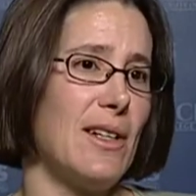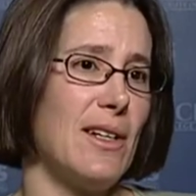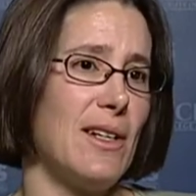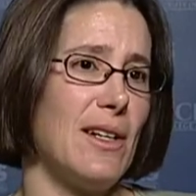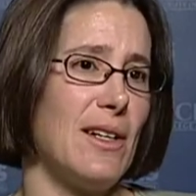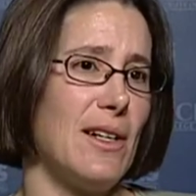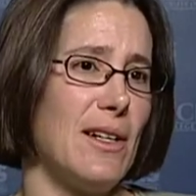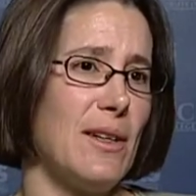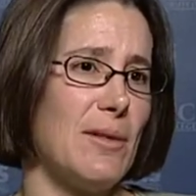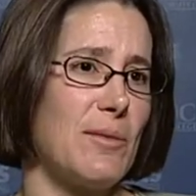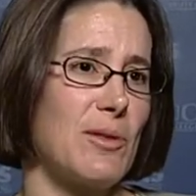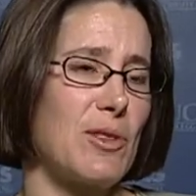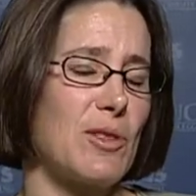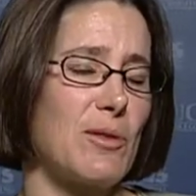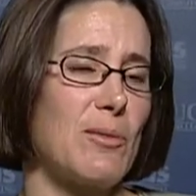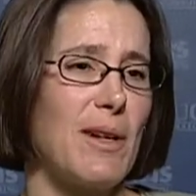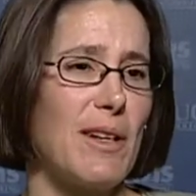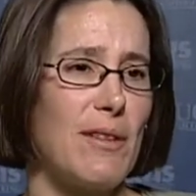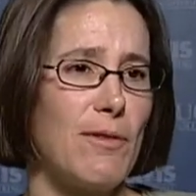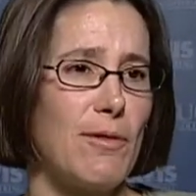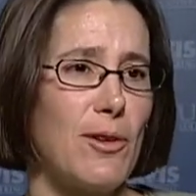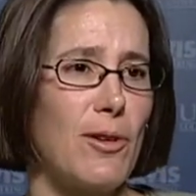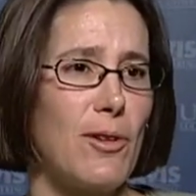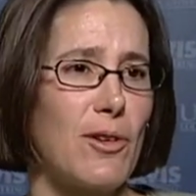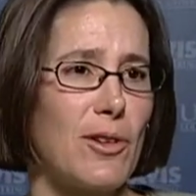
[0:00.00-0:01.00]
Um, so
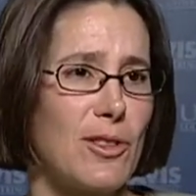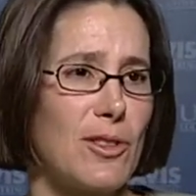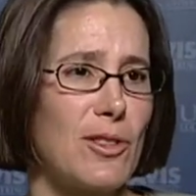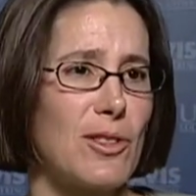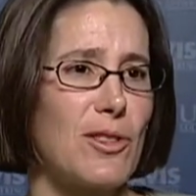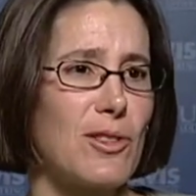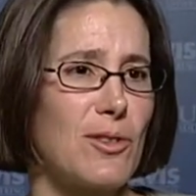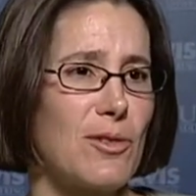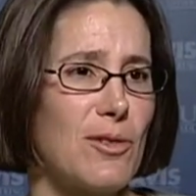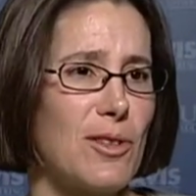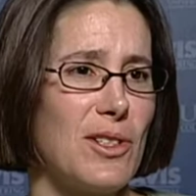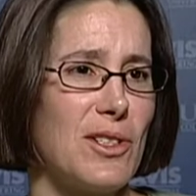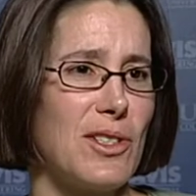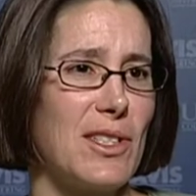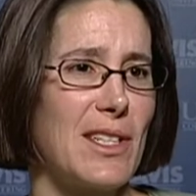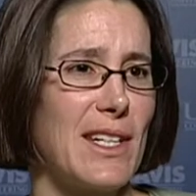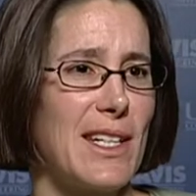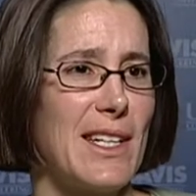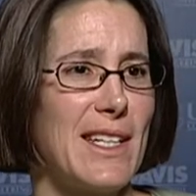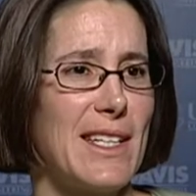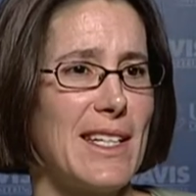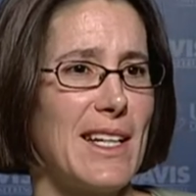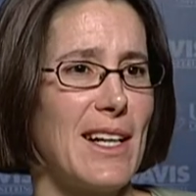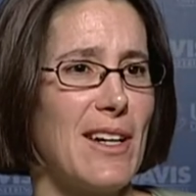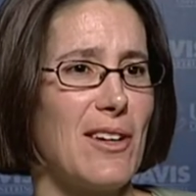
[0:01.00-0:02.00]
my focus is always
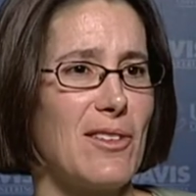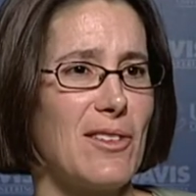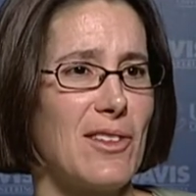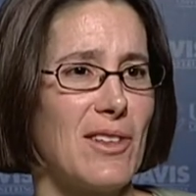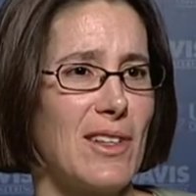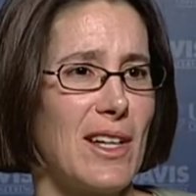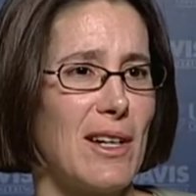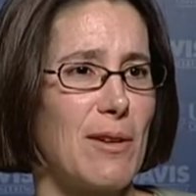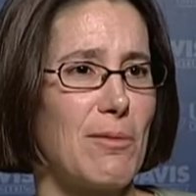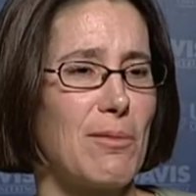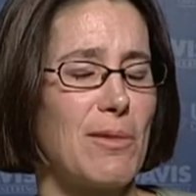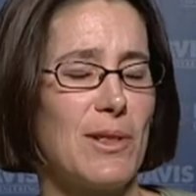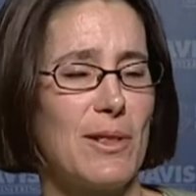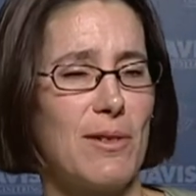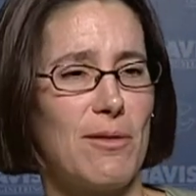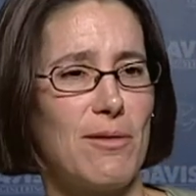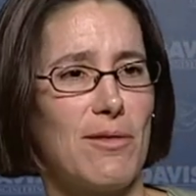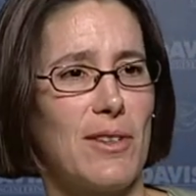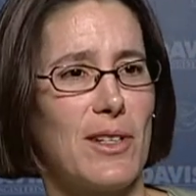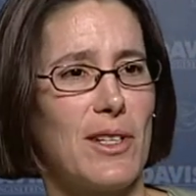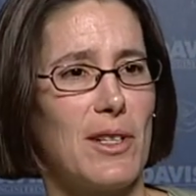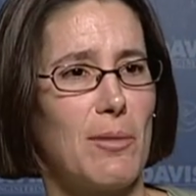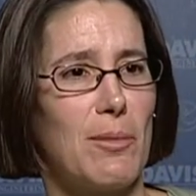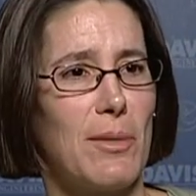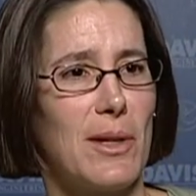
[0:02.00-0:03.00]
getting down to that real
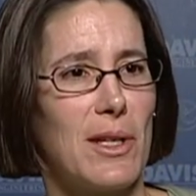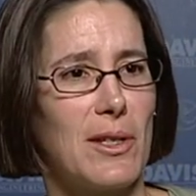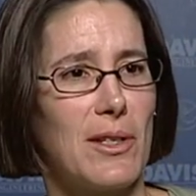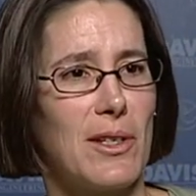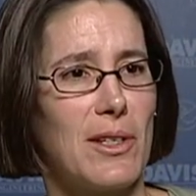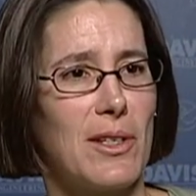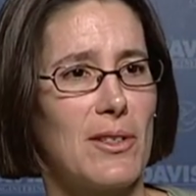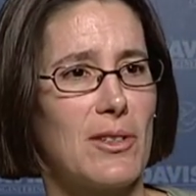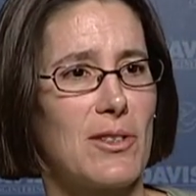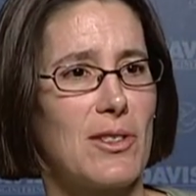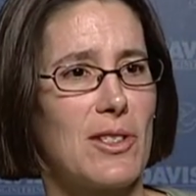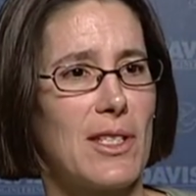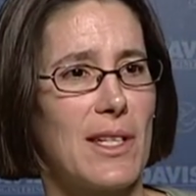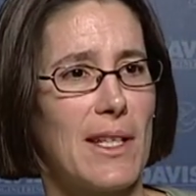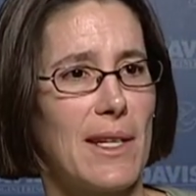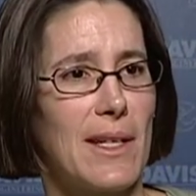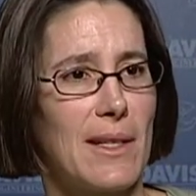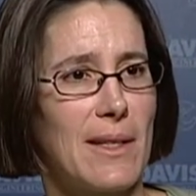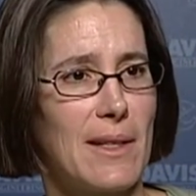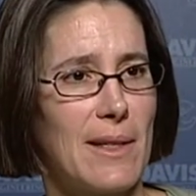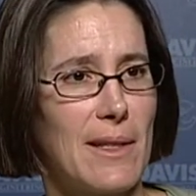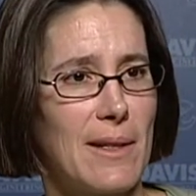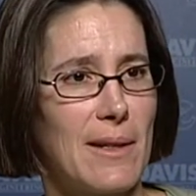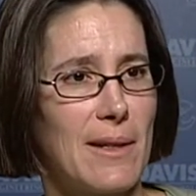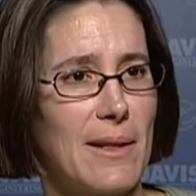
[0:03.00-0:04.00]
fundamental
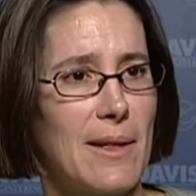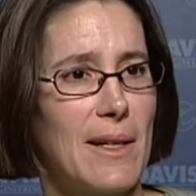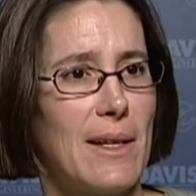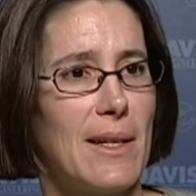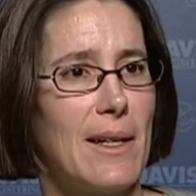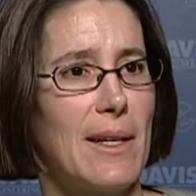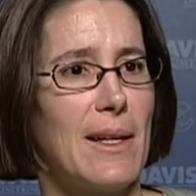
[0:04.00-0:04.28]
understanding.